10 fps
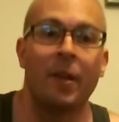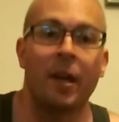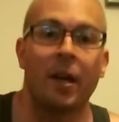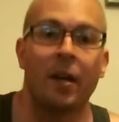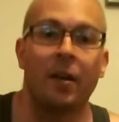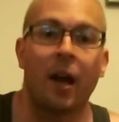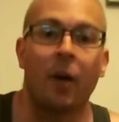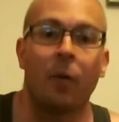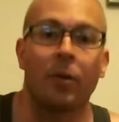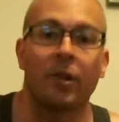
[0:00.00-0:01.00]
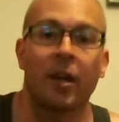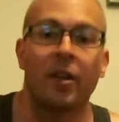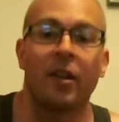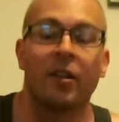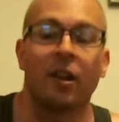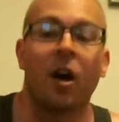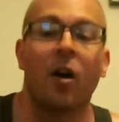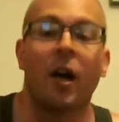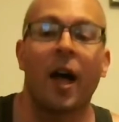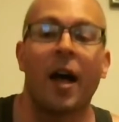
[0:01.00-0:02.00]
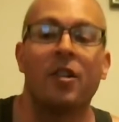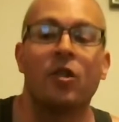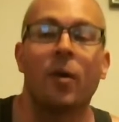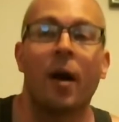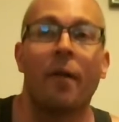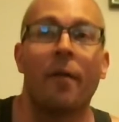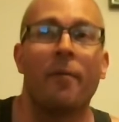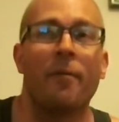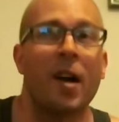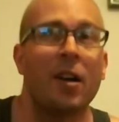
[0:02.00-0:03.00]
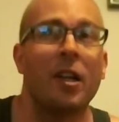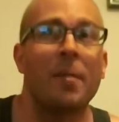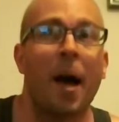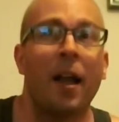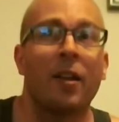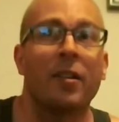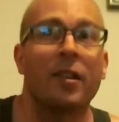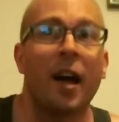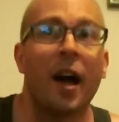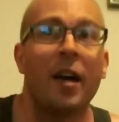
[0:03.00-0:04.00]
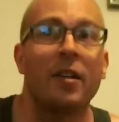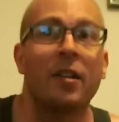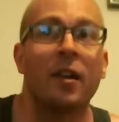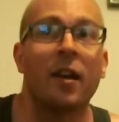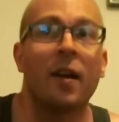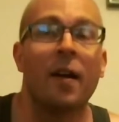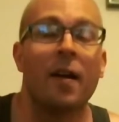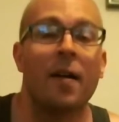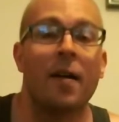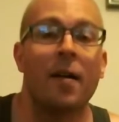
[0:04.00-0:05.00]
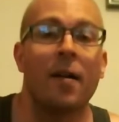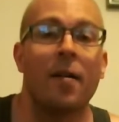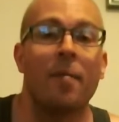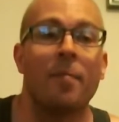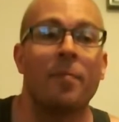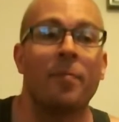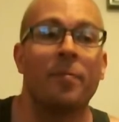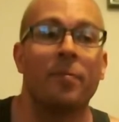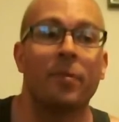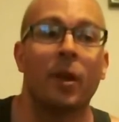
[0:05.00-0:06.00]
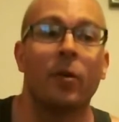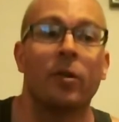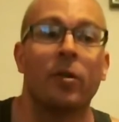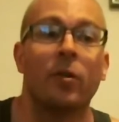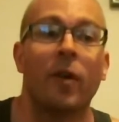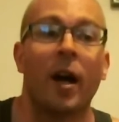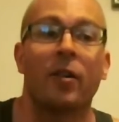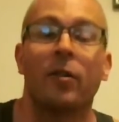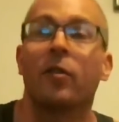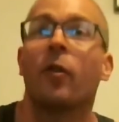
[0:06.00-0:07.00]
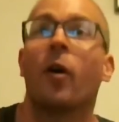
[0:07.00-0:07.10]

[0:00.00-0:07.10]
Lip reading: And I will say that as long as you have a fairly balanced diet, those two factors, as